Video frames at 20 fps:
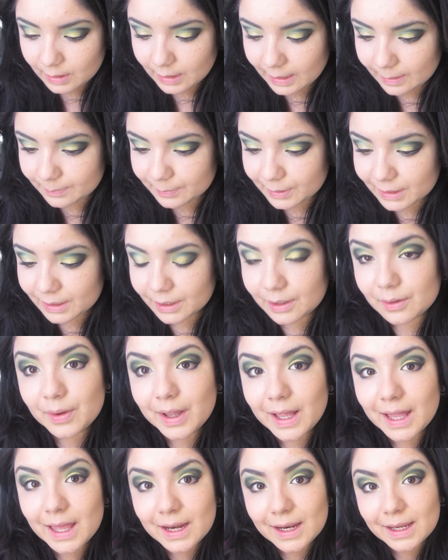I'm going to go
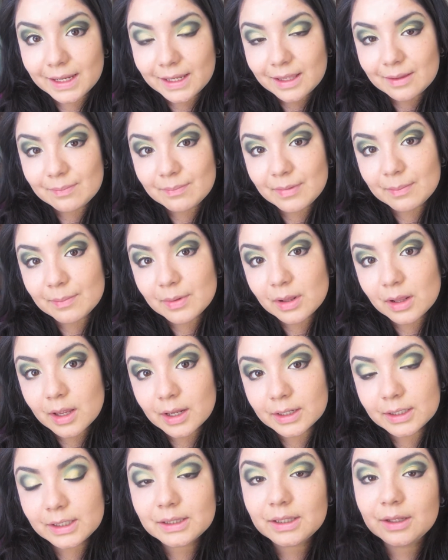ahead and get my
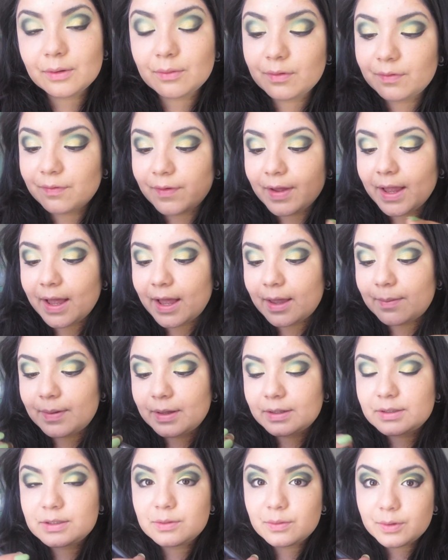Milani Liquif'eye eye
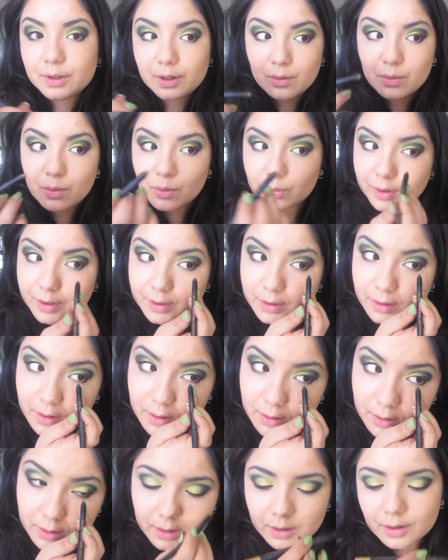pencil in golden.
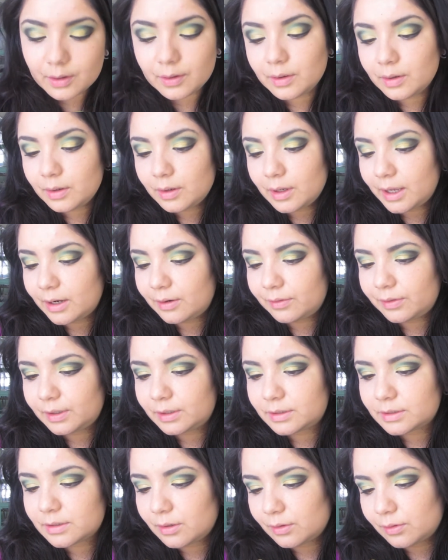I don't think
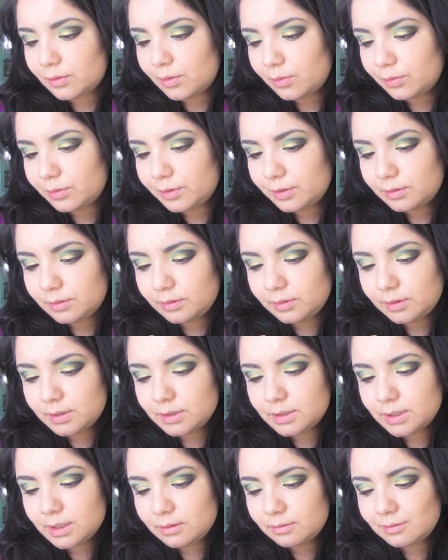it's called golden,
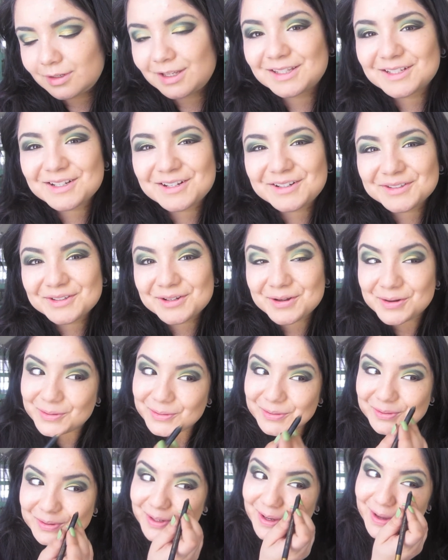is it? It's called
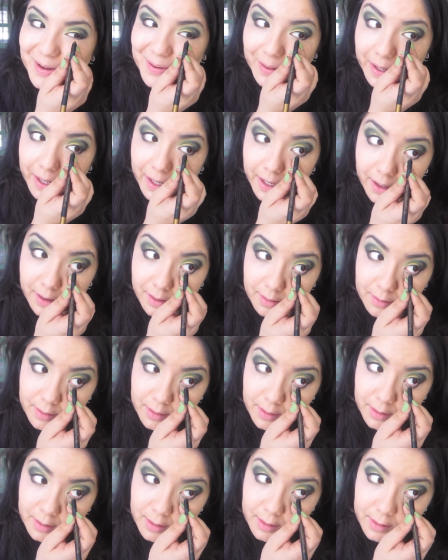gold. Okay. I'm
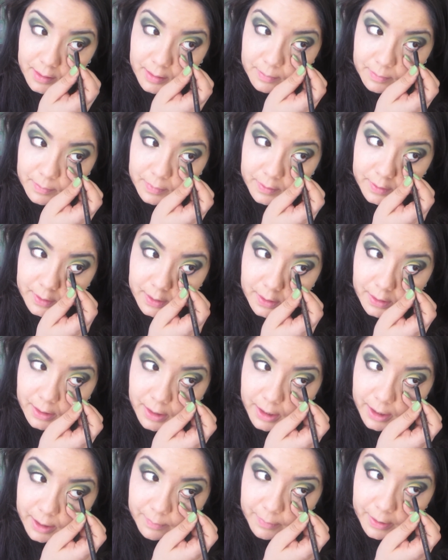just going to
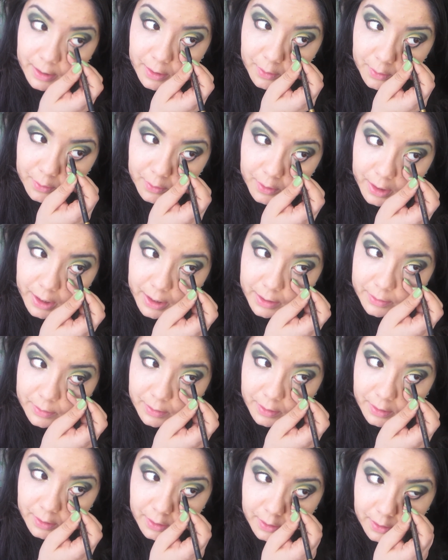line my lower lash
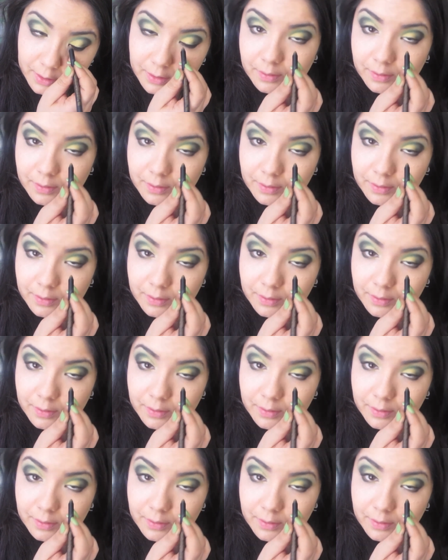line.